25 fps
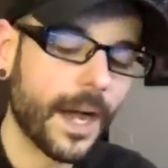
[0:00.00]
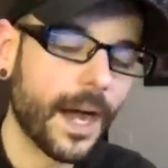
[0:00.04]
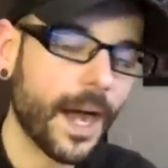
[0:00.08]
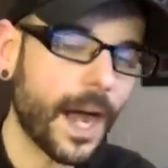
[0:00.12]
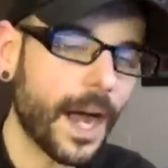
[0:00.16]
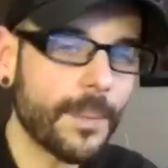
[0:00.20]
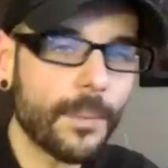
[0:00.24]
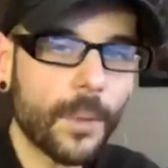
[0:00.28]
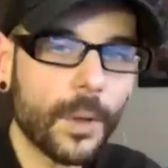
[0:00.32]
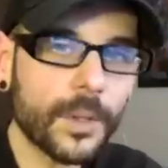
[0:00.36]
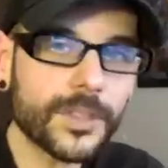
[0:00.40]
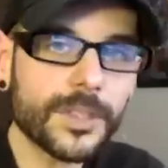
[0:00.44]

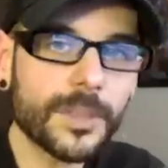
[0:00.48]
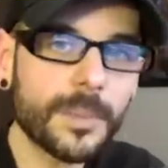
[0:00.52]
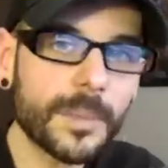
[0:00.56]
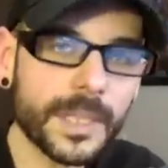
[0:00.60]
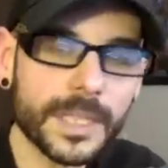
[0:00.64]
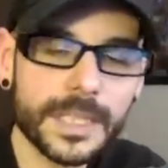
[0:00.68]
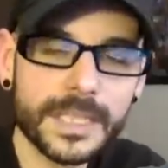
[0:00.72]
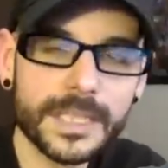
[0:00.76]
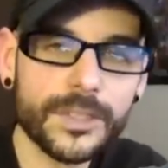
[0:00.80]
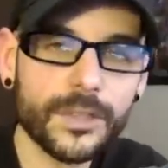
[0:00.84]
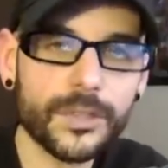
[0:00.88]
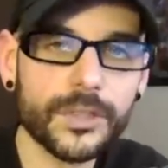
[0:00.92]
I'm
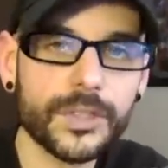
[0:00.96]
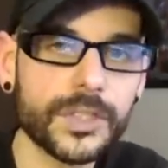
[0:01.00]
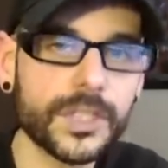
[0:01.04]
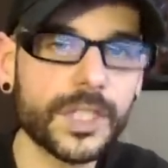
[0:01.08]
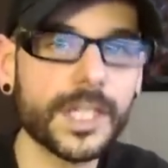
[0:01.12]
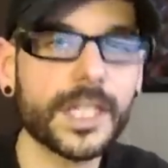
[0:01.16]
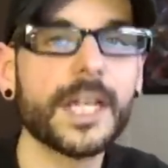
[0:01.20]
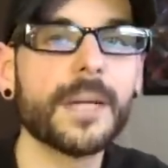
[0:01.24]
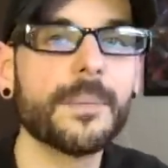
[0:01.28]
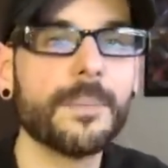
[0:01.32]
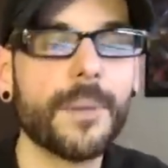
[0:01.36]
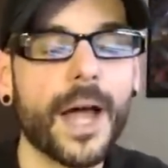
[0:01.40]
ultimately still
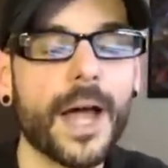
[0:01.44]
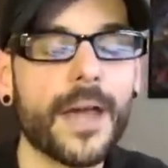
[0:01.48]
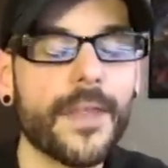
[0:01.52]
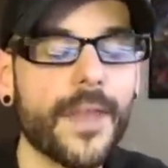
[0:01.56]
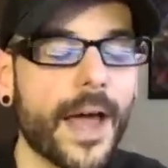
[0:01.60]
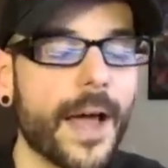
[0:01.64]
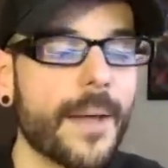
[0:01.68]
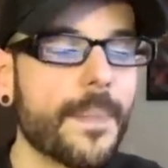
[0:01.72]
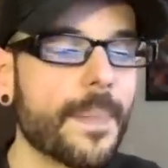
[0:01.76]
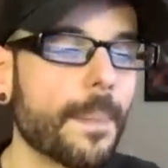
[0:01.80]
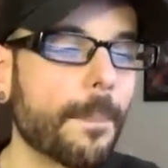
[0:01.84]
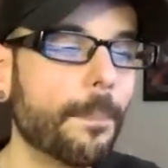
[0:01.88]
sticking by
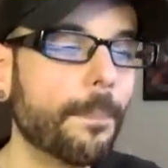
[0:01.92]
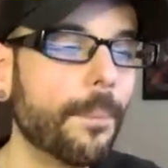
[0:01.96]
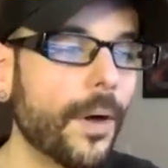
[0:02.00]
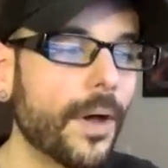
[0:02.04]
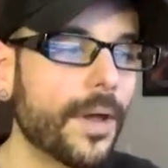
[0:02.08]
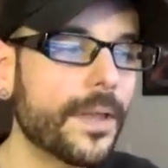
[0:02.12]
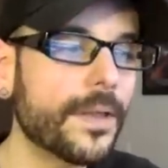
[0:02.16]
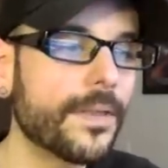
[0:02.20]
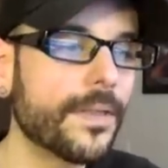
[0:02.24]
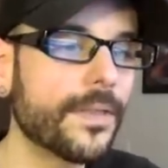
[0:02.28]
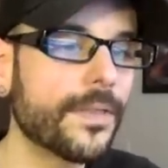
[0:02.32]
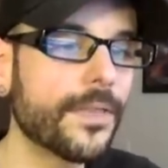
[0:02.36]
that,
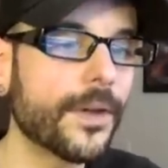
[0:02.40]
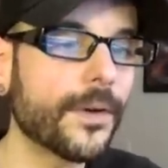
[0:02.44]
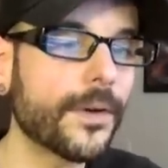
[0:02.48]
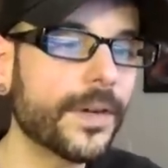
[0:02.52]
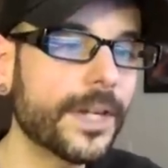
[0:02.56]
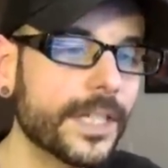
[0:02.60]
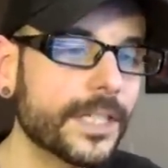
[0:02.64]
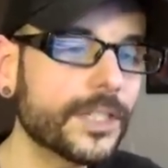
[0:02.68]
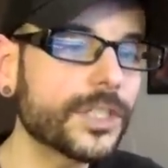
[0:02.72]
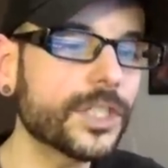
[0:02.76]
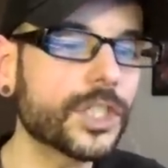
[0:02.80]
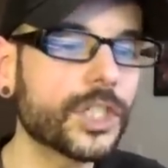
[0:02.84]
but there
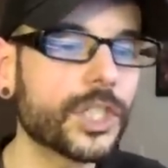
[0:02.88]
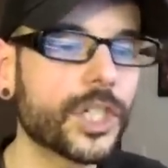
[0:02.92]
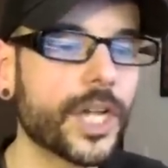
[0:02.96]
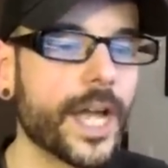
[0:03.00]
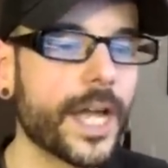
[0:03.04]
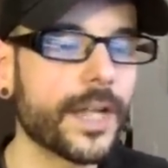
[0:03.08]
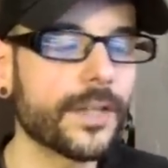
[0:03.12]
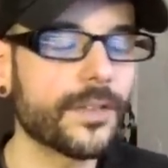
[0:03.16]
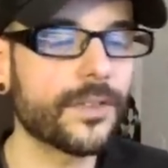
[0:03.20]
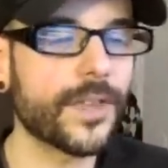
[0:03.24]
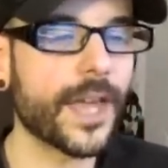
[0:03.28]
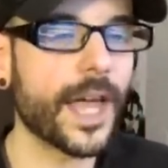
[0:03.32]
is a
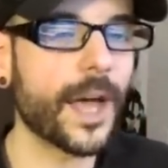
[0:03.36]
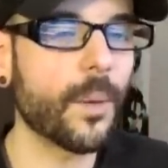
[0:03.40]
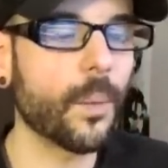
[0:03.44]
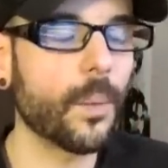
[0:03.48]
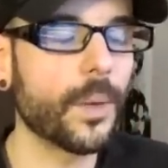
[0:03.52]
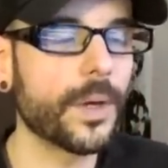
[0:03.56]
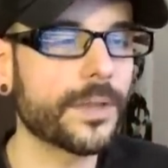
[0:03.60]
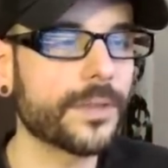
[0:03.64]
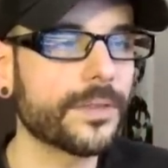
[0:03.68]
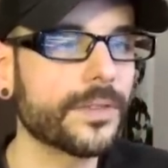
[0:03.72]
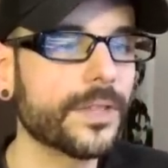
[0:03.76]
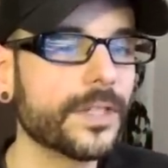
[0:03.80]
chance that
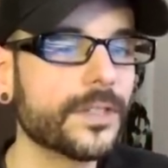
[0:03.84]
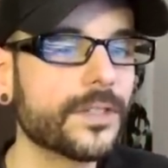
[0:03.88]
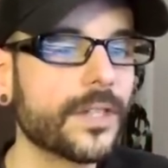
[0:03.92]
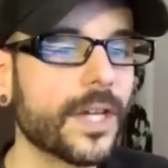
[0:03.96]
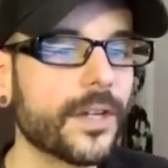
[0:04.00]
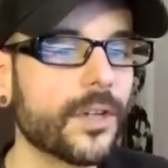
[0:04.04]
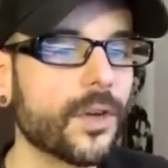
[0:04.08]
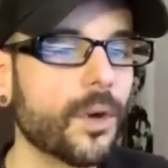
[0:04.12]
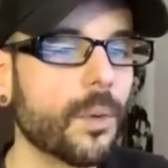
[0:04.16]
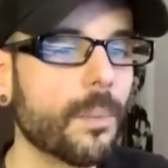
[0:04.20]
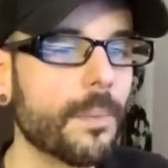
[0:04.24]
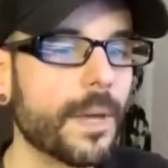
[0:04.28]
with
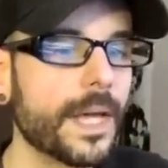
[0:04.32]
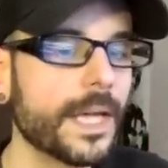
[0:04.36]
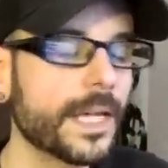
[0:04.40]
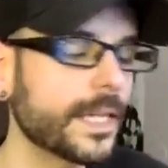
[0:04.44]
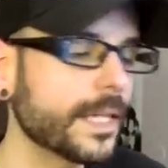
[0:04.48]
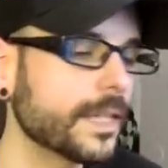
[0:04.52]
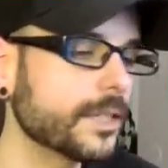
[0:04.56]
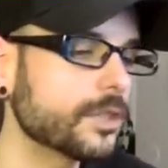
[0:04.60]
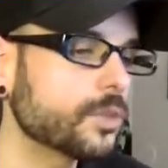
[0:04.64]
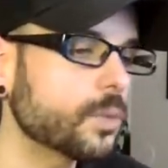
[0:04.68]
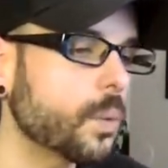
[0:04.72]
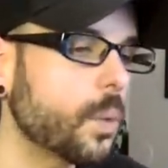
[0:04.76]
Nintendo
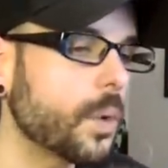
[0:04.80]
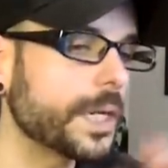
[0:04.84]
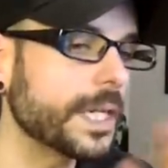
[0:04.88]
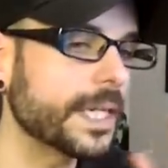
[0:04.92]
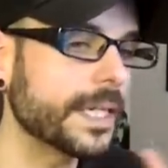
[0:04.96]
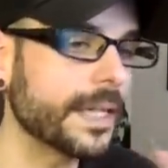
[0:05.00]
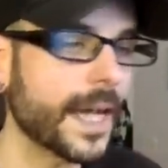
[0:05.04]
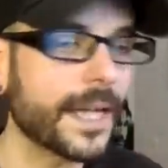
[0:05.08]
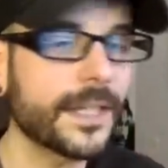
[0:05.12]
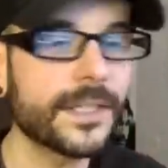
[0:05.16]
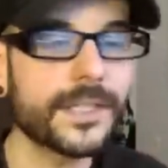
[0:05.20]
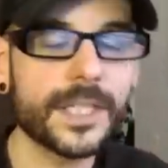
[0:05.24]
making
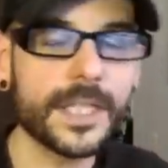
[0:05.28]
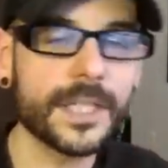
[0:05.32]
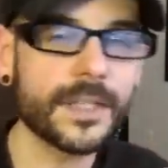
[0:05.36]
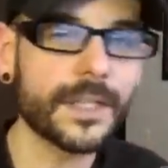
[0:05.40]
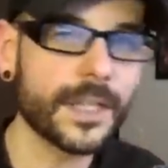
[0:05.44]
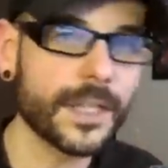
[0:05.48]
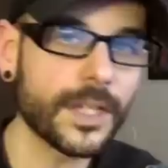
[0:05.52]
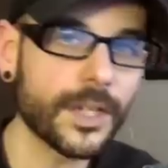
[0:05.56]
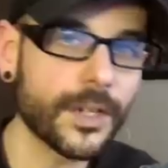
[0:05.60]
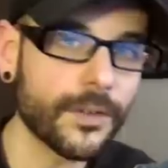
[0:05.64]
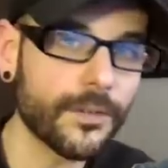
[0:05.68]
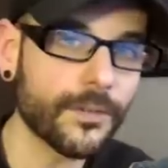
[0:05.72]
2019
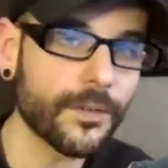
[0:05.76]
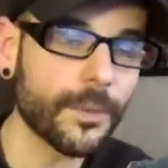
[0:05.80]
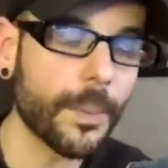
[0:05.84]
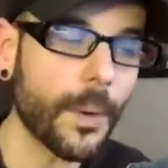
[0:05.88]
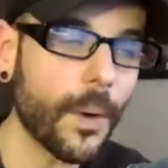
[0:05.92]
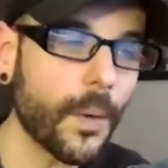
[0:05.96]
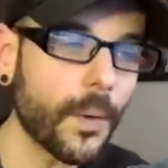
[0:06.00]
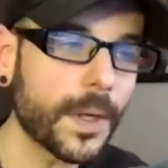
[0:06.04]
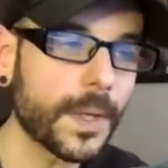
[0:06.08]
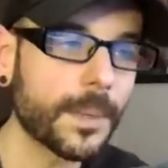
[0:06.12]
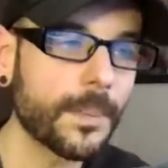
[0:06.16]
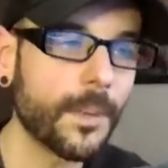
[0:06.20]
the year for
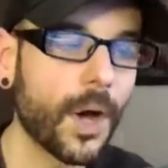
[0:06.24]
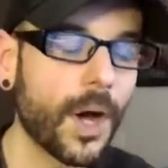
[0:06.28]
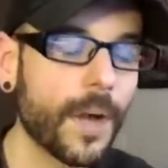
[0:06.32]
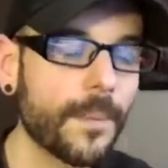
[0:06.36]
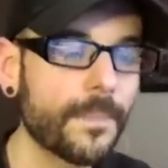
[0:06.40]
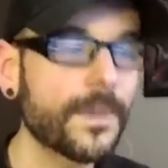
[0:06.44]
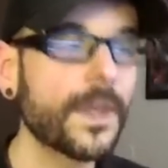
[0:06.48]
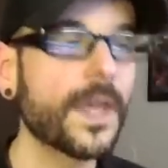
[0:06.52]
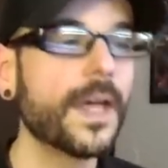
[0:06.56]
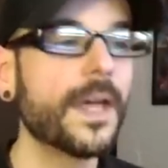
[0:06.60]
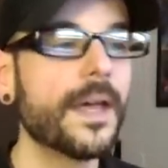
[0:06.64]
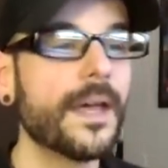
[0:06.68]

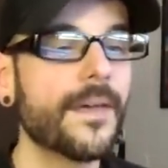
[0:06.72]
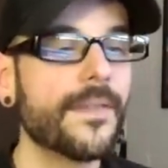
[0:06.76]
Pokemon,